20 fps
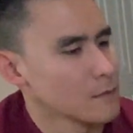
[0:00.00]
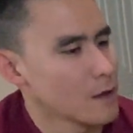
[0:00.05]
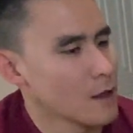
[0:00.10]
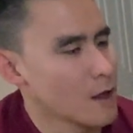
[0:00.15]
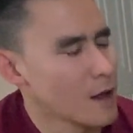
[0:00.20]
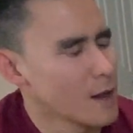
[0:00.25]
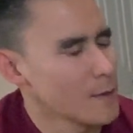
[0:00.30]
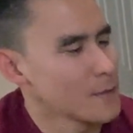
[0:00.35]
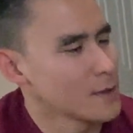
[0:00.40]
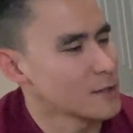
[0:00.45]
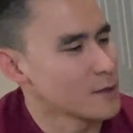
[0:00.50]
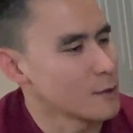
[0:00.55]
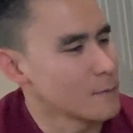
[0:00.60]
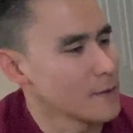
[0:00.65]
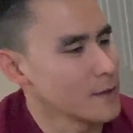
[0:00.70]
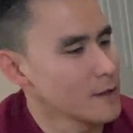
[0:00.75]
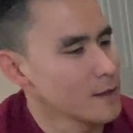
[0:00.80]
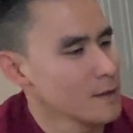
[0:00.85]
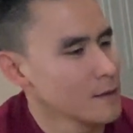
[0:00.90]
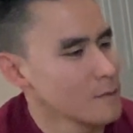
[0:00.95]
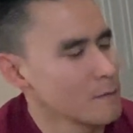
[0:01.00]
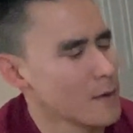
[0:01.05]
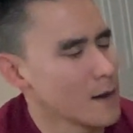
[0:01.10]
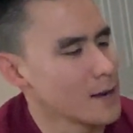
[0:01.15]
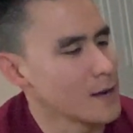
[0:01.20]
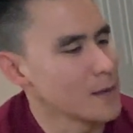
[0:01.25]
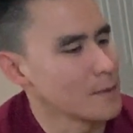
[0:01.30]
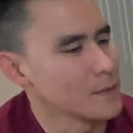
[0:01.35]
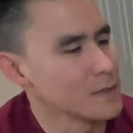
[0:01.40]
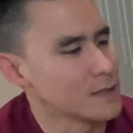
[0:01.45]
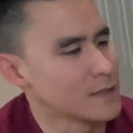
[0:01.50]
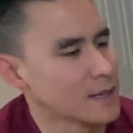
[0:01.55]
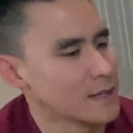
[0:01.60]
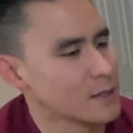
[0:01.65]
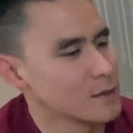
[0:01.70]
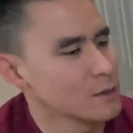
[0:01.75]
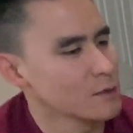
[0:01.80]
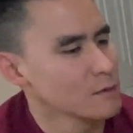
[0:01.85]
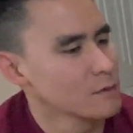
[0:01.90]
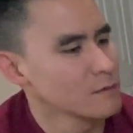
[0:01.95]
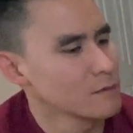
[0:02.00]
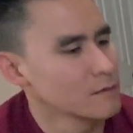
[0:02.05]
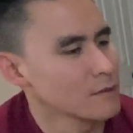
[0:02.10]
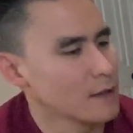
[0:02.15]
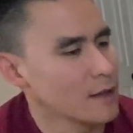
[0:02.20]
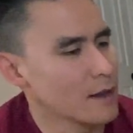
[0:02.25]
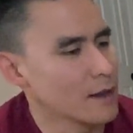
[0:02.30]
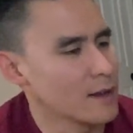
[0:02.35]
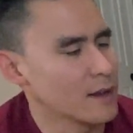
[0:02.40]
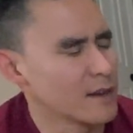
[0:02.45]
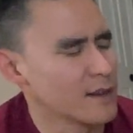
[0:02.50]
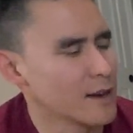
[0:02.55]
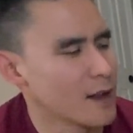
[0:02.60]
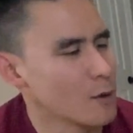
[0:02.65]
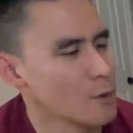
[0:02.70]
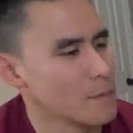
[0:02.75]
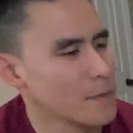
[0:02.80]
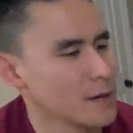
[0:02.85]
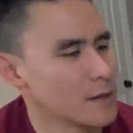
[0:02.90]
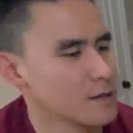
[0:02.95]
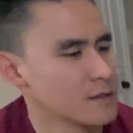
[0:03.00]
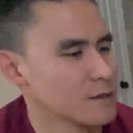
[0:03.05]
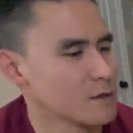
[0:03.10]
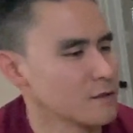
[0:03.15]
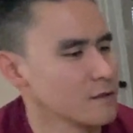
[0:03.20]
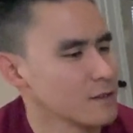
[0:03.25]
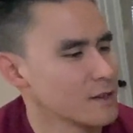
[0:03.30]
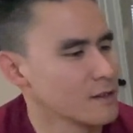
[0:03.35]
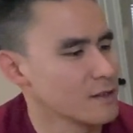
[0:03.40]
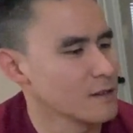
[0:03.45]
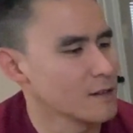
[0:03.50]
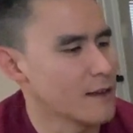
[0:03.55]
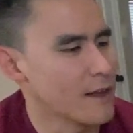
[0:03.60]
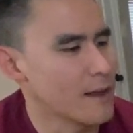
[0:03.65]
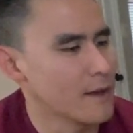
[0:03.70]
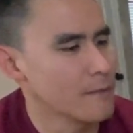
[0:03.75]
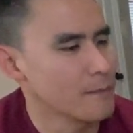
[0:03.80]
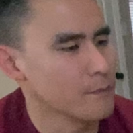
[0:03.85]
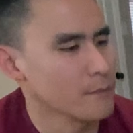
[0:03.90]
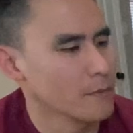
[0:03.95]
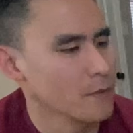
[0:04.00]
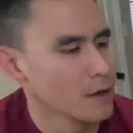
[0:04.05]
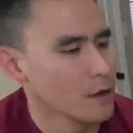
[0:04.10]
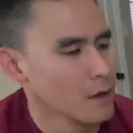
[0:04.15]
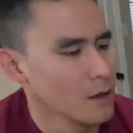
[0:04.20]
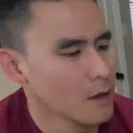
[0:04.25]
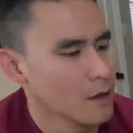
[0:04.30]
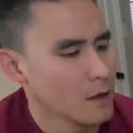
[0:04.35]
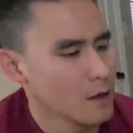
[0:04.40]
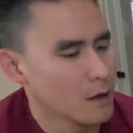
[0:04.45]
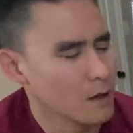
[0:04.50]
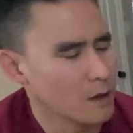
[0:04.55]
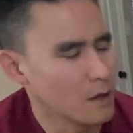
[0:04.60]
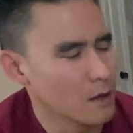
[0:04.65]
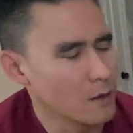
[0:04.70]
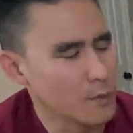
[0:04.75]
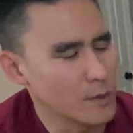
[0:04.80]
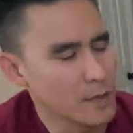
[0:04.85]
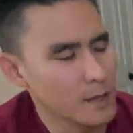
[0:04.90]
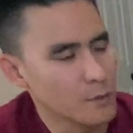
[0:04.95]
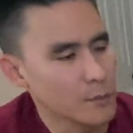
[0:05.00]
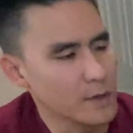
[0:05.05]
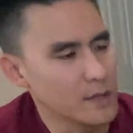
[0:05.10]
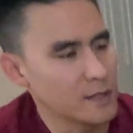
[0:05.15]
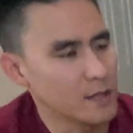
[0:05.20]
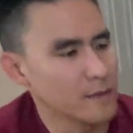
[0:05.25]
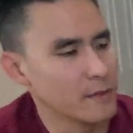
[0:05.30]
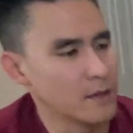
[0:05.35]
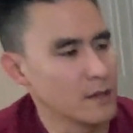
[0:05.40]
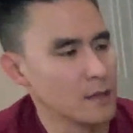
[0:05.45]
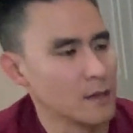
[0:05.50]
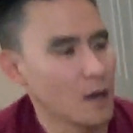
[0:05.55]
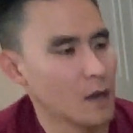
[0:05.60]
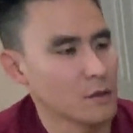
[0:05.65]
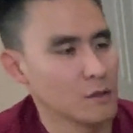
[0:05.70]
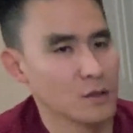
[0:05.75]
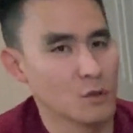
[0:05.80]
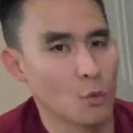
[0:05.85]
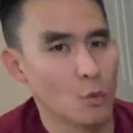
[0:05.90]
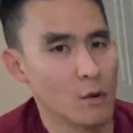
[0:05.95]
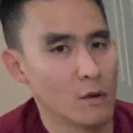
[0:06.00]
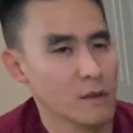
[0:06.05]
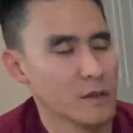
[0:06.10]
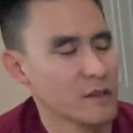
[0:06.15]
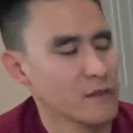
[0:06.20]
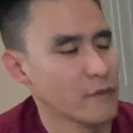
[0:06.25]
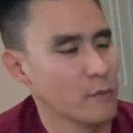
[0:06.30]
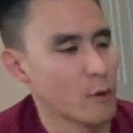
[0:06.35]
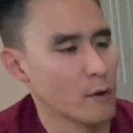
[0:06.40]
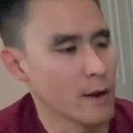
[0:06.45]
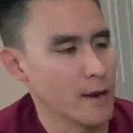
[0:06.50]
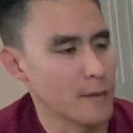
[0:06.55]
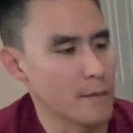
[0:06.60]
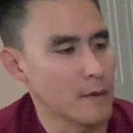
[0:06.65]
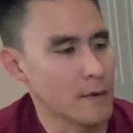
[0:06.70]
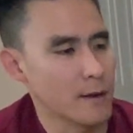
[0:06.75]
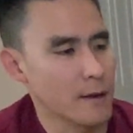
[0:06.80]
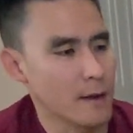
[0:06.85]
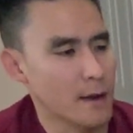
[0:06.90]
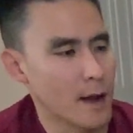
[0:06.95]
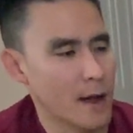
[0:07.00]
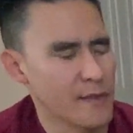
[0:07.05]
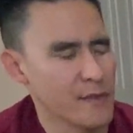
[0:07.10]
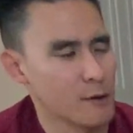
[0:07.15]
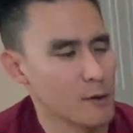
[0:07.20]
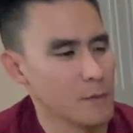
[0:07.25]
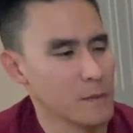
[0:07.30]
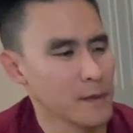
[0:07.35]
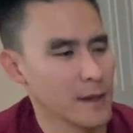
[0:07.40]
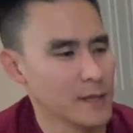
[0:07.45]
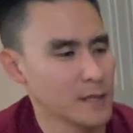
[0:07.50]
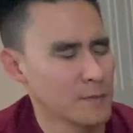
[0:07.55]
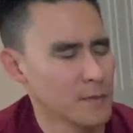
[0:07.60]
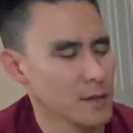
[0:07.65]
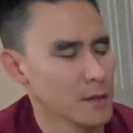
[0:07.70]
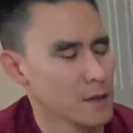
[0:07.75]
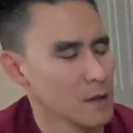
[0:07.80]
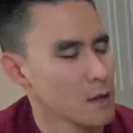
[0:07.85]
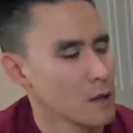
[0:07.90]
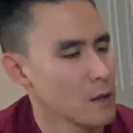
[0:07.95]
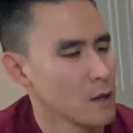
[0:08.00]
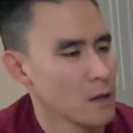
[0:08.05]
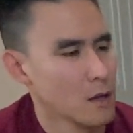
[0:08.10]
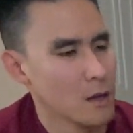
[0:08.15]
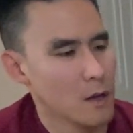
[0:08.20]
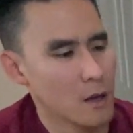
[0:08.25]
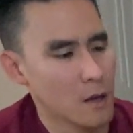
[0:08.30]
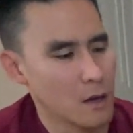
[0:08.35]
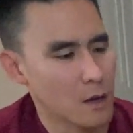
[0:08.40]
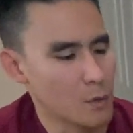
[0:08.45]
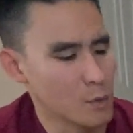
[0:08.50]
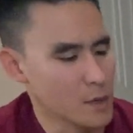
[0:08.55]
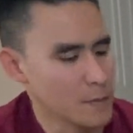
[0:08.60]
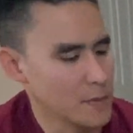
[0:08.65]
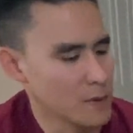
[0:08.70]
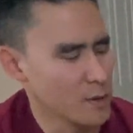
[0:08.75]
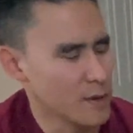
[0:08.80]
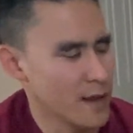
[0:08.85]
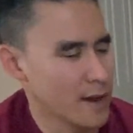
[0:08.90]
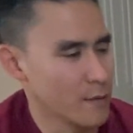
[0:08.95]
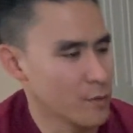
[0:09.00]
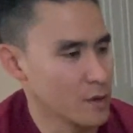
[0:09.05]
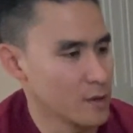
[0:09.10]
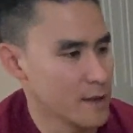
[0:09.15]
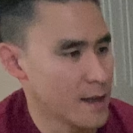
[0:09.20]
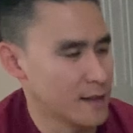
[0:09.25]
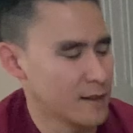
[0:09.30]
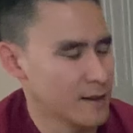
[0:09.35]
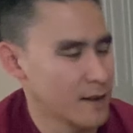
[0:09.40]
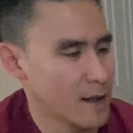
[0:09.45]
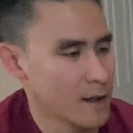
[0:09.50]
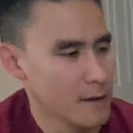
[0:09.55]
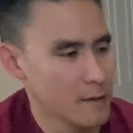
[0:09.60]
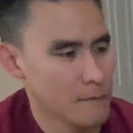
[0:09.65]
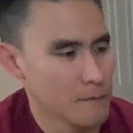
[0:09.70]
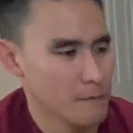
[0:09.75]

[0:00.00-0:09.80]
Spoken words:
Hi, Mr. B. My name is Andrew, and I will be your student nurse today. We did receive the doctor's orders for a catheter replacement. Would it be okay if we do that today?